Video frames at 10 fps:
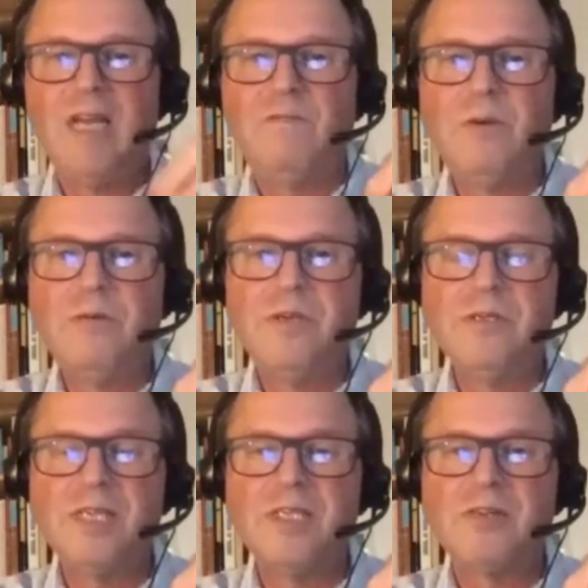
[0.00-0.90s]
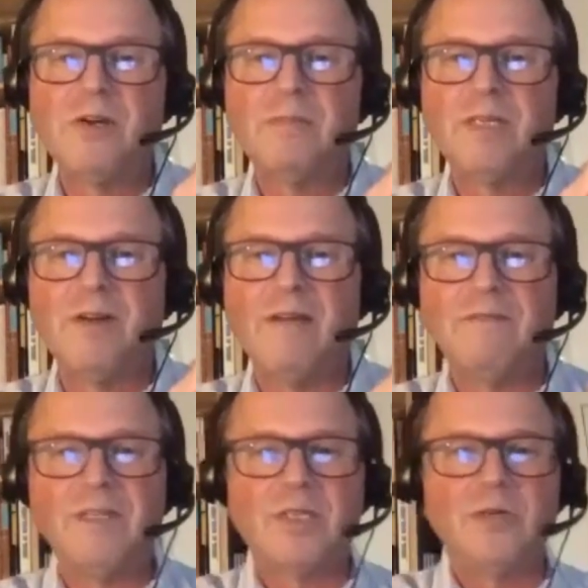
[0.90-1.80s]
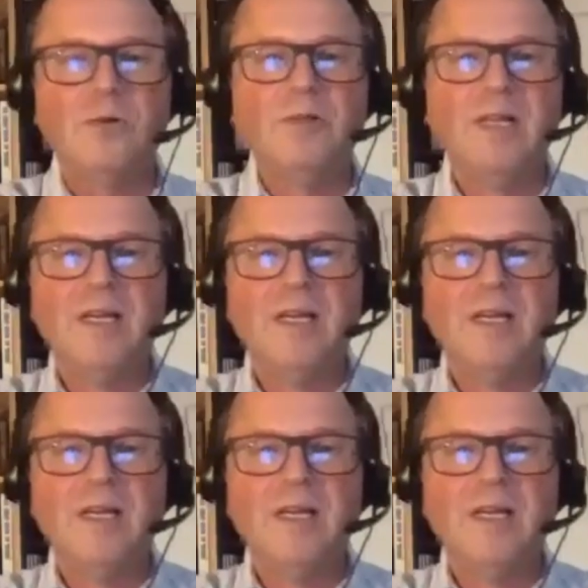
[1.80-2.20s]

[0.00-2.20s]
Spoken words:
if you use this cryptographic tool